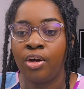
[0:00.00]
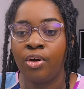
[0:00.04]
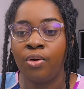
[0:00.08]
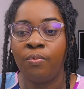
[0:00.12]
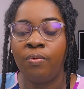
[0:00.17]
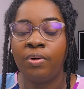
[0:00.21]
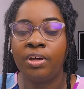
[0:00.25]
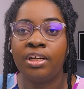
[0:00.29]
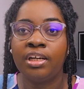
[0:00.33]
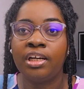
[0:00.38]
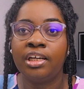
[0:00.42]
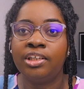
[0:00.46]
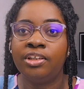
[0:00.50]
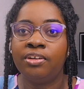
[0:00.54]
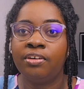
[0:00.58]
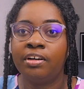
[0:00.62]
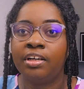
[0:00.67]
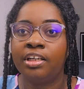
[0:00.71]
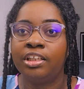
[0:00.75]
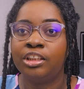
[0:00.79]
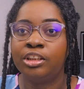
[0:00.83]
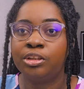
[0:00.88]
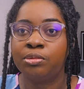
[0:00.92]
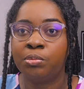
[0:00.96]
whether you're
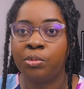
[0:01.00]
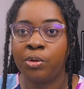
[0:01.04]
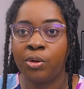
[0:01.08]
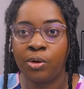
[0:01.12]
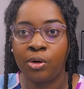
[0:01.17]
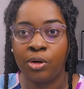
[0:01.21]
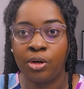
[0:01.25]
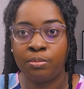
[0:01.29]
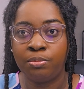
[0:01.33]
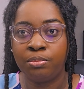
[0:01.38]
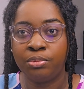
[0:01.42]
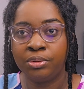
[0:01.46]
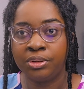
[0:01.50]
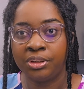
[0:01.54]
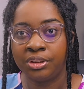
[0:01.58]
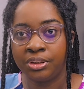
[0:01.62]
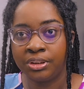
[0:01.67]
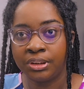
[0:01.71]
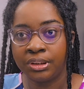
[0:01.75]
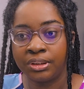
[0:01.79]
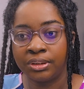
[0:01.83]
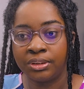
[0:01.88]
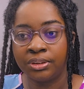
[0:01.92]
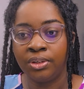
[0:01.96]
a small
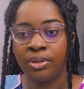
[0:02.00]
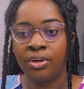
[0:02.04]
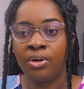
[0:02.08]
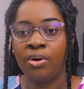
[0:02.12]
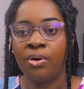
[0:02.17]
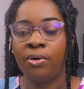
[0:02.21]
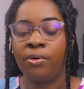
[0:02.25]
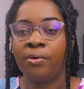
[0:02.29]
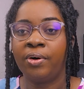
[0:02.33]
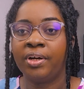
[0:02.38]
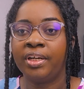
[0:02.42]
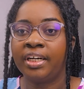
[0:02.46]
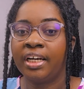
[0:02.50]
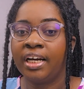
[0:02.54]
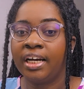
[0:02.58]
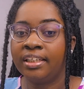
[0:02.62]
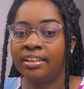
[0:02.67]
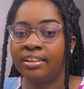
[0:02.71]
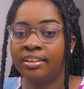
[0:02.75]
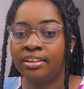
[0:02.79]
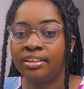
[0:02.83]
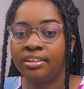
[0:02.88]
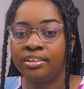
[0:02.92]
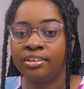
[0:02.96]
corporation or an
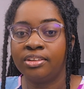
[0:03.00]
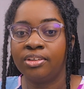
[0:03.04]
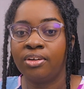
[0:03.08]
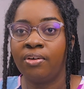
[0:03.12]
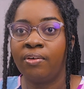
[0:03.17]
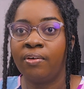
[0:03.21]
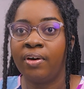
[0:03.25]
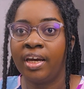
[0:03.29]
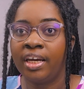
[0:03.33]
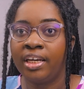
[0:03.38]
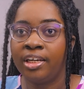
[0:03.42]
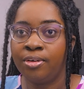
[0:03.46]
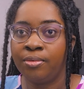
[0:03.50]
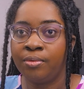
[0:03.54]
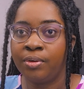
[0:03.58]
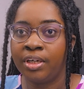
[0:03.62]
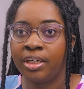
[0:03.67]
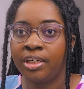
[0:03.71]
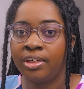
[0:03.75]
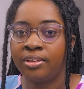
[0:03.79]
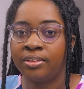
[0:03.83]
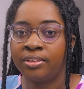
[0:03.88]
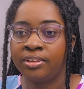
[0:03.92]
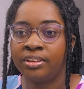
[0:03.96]
artist or
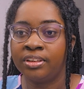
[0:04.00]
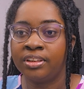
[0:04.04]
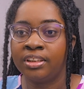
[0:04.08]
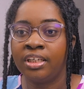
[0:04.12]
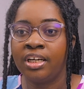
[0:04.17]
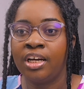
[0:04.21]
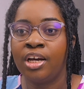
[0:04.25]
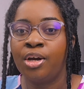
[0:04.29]
anywhere else.